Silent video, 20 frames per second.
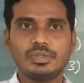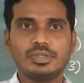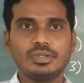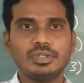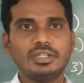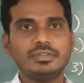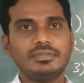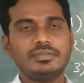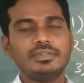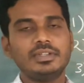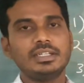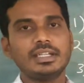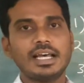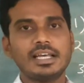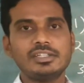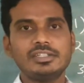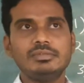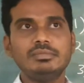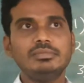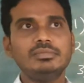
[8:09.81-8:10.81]
So if the
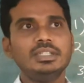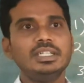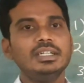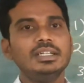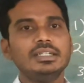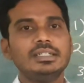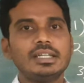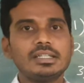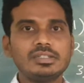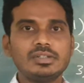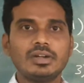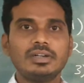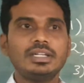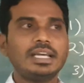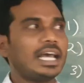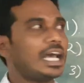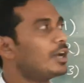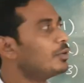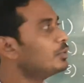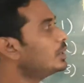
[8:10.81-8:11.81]
classroom does not
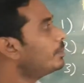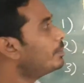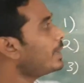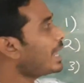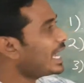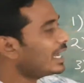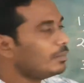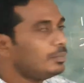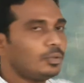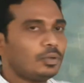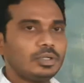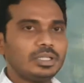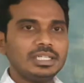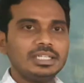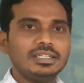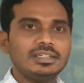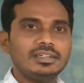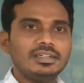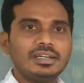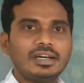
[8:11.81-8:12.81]
have the blackboard,
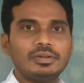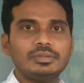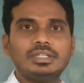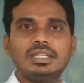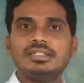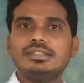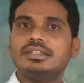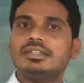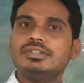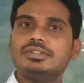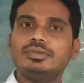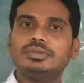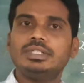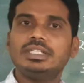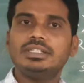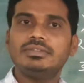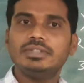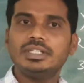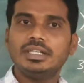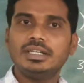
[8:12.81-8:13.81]
how does the
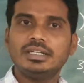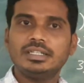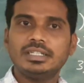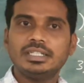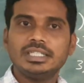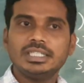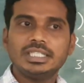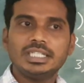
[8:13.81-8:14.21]
student will learn?